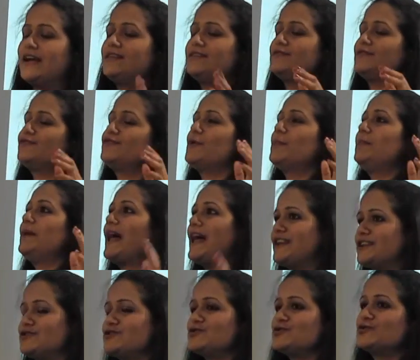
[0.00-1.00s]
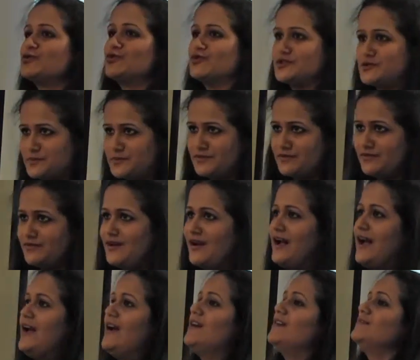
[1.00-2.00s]
and if you're planning to do CRISPR,
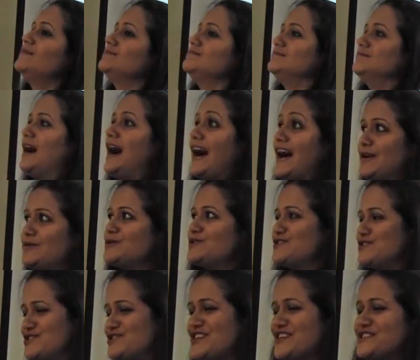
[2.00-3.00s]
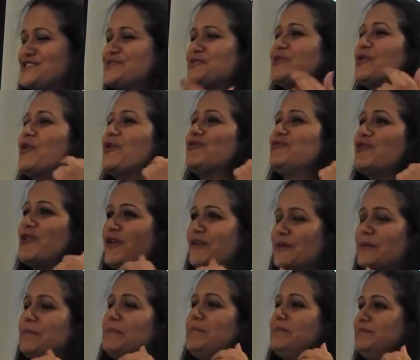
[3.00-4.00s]
I would suggest to go for
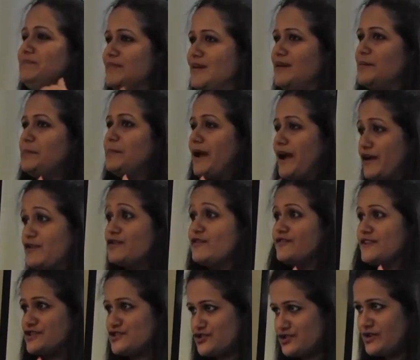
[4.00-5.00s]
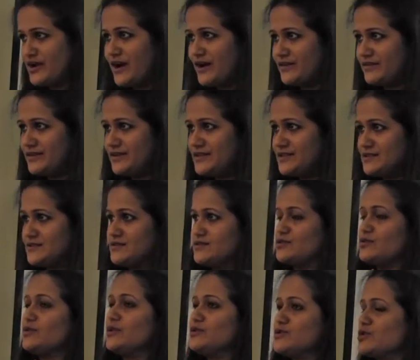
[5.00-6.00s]
a a pair of sgRNAs
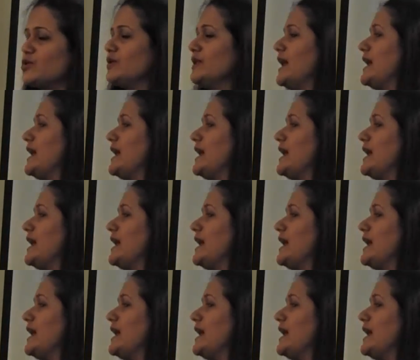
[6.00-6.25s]
so, so